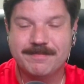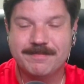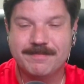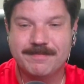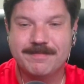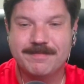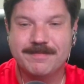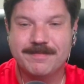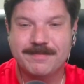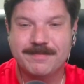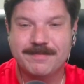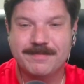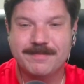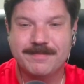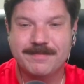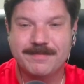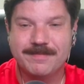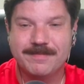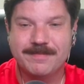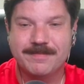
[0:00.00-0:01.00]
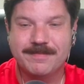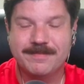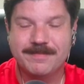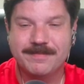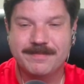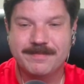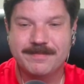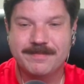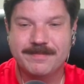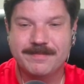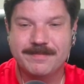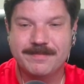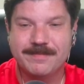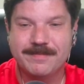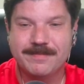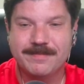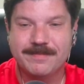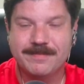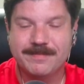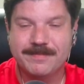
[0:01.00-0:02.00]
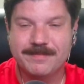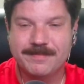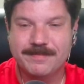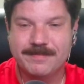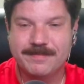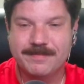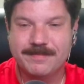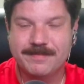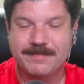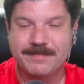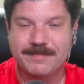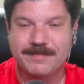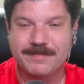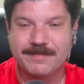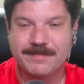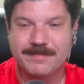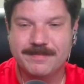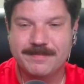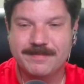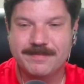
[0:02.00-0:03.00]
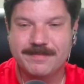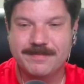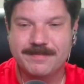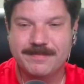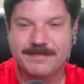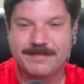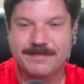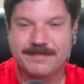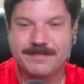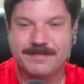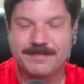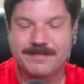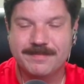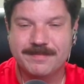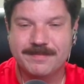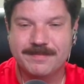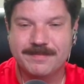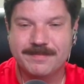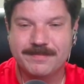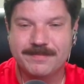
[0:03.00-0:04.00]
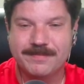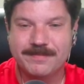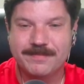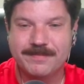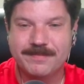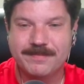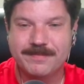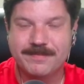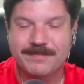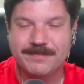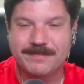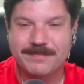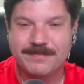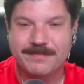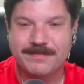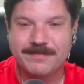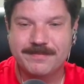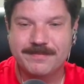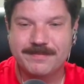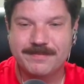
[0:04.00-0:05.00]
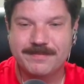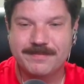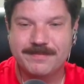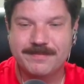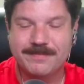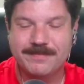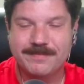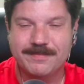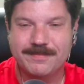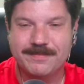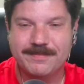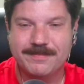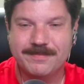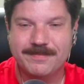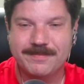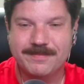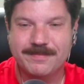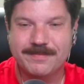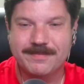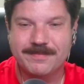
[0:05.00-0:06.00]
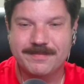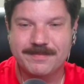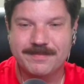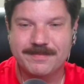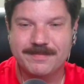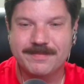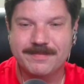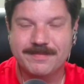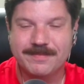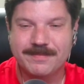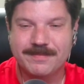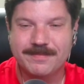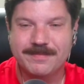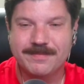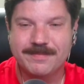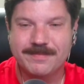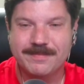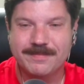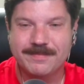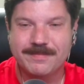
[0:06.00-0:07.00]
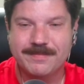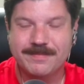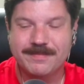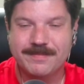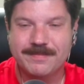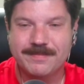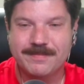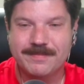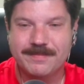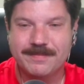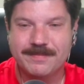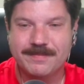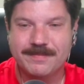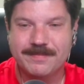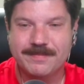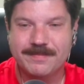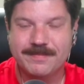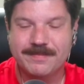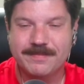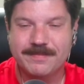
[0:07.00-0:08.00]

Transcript: This person isn't speaking.